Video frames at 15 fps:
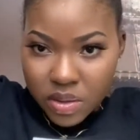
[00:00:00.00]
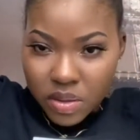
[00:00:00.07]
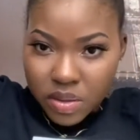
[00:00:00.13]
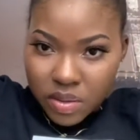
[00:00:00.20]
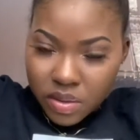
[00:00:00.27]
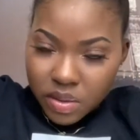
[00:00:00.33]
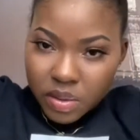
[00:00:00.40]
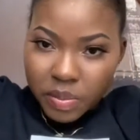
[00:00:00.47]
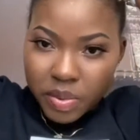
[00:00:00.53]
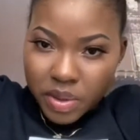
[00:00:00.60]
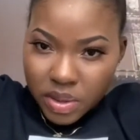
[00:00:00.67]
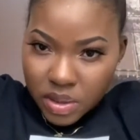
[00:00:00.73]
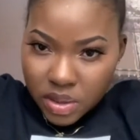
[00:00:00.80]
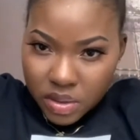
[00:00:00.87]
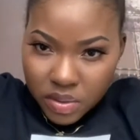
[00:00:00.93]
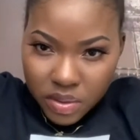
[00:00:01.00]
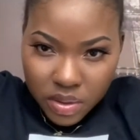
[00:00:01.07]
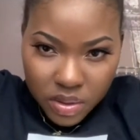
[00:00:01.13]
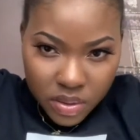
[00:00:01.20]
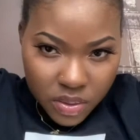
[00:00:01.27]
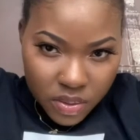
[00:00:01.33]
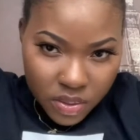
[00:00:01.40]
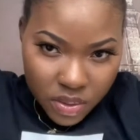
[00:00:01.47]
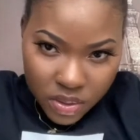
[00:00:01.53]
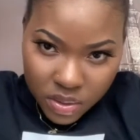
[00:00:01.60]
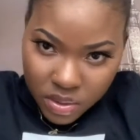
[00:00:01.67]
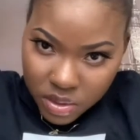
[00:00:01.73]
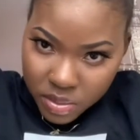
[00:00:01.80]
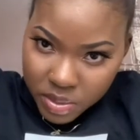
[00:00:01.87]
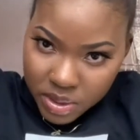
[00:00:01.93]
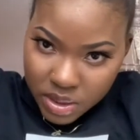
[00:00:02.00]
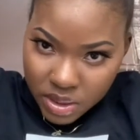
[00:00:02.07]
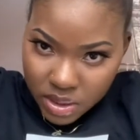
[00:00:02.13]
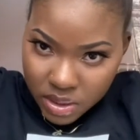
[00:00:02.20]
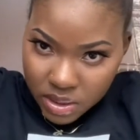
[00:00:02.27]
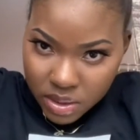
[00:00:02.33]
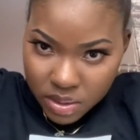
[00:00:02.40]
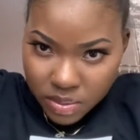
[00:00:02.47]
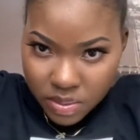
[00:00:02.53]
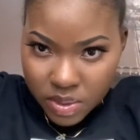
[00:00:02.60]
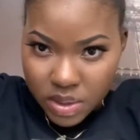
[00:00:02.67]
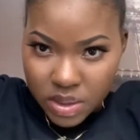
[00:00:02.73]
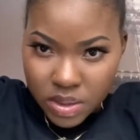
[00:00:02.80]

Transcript: Wrap it around a couple times,